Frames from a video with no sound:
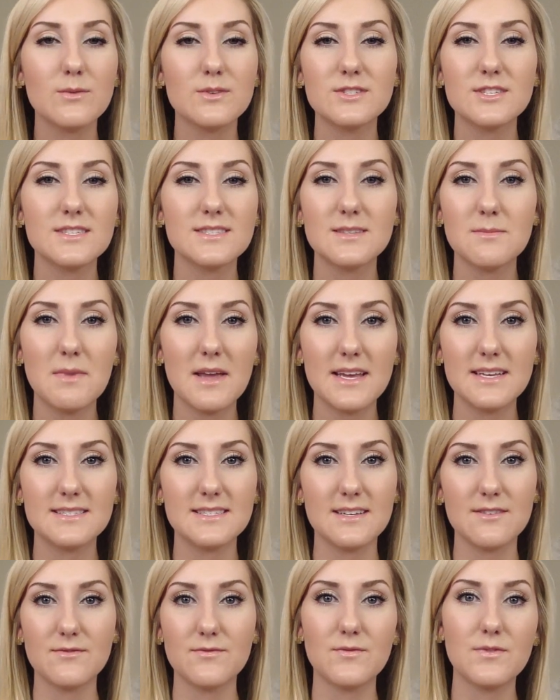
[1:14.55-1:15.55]
It was just
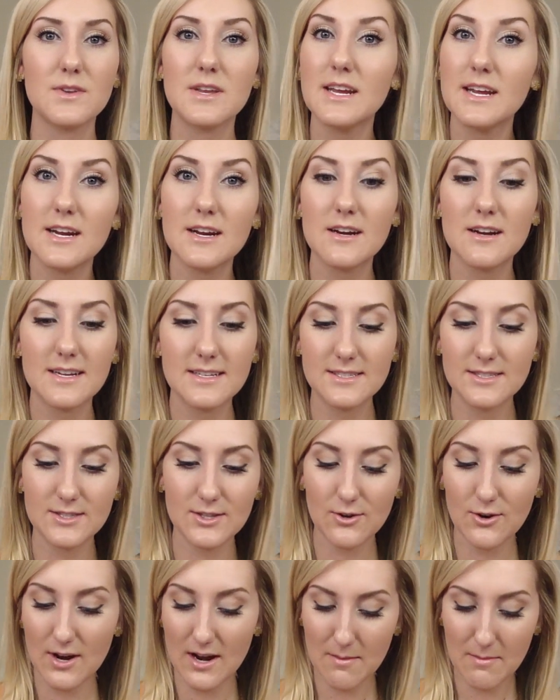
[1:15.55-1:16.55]
amazing. Here,
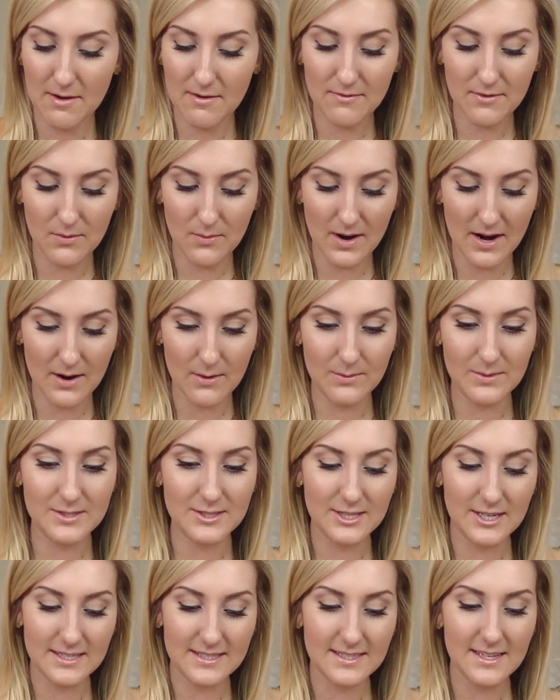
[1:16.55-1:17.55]
Instagram, everywhere. It
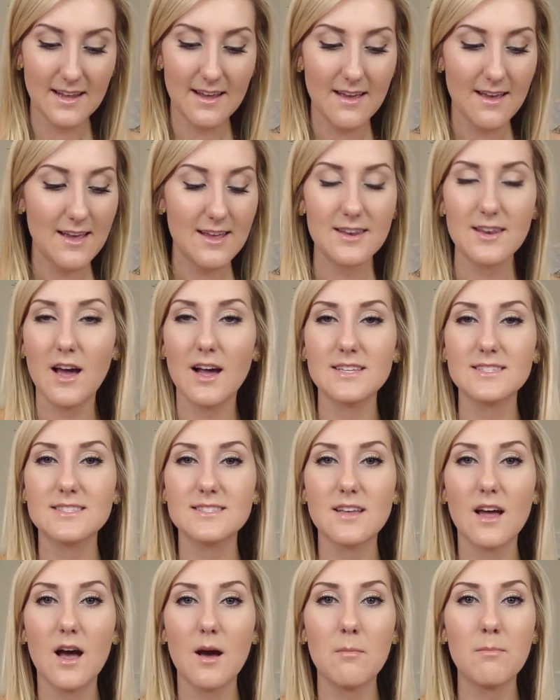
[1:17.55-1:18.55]
was just
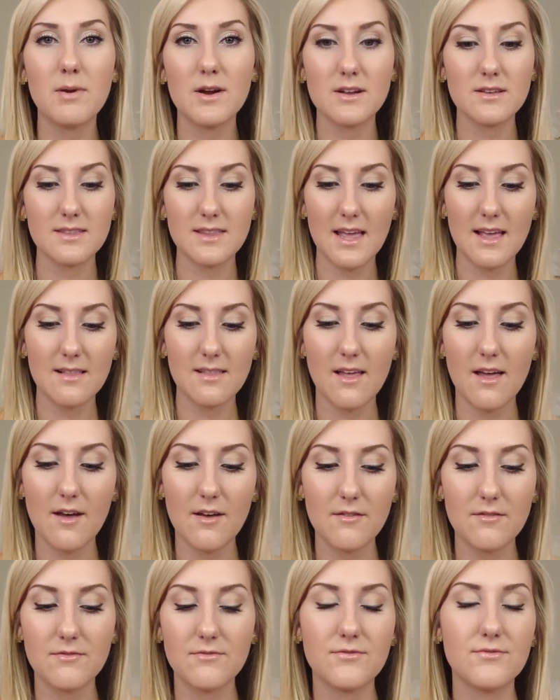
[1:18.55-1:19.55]
non-stop birthday
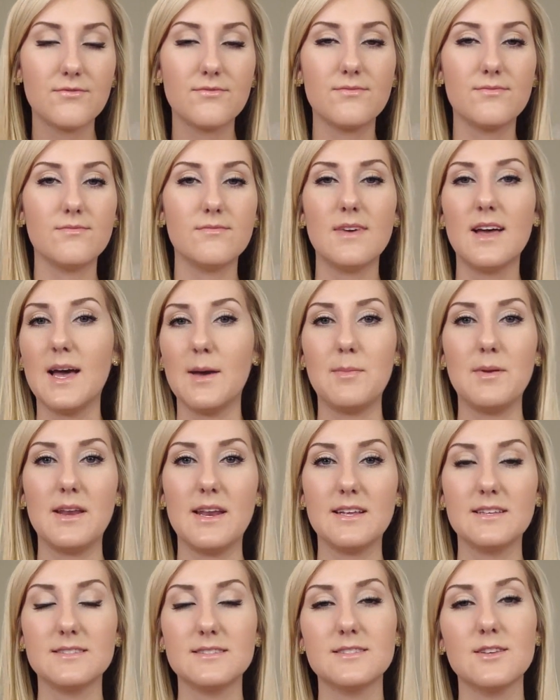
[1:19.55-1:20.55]
love,
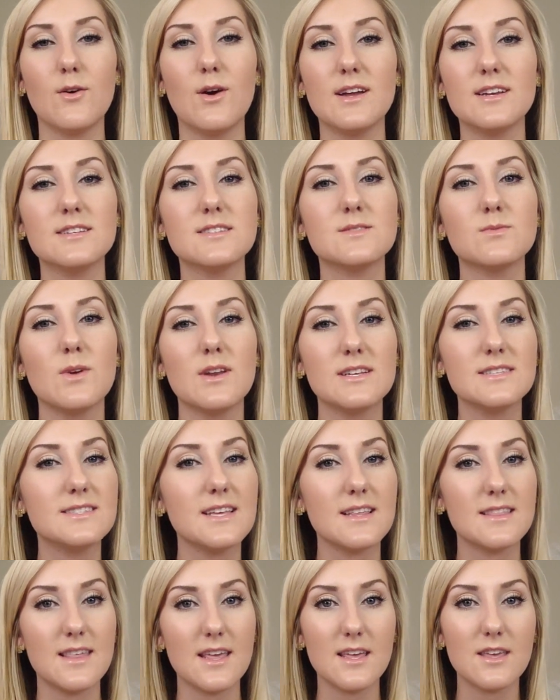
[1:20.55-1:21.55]
happiness. So I just want to
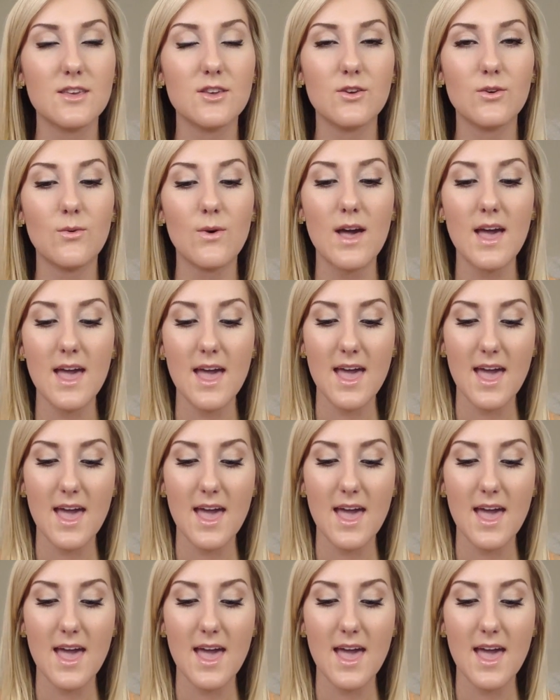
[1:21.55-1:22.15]
say thank you.